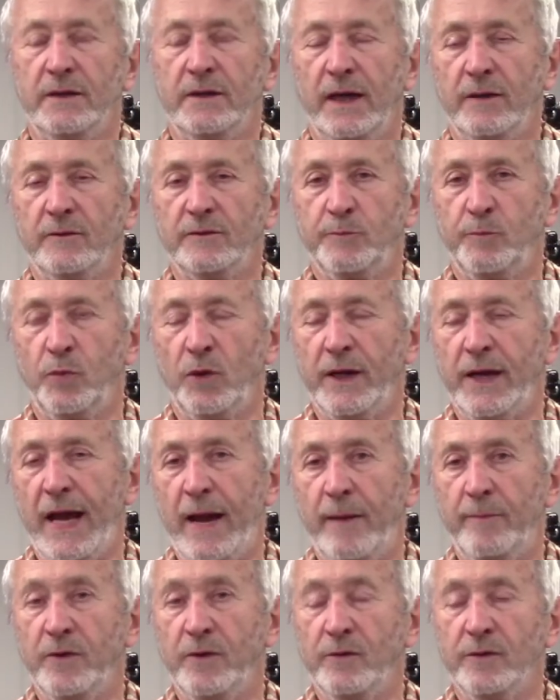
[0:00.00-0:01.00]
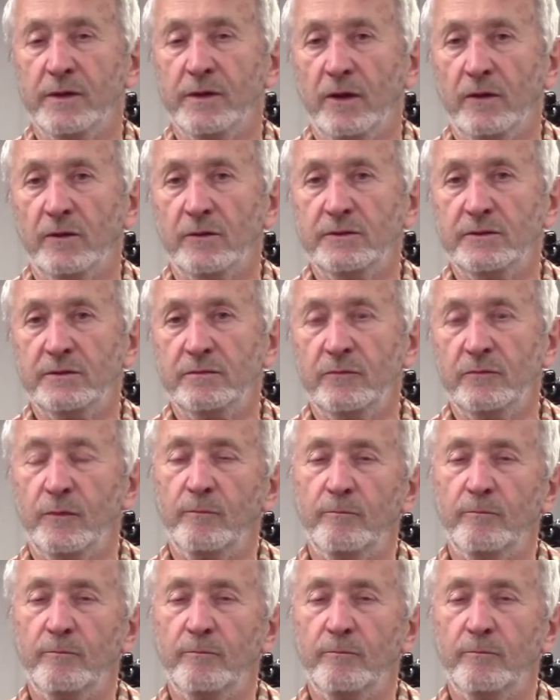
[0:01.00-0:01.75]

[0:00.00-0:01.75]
and I was pretty happy with those,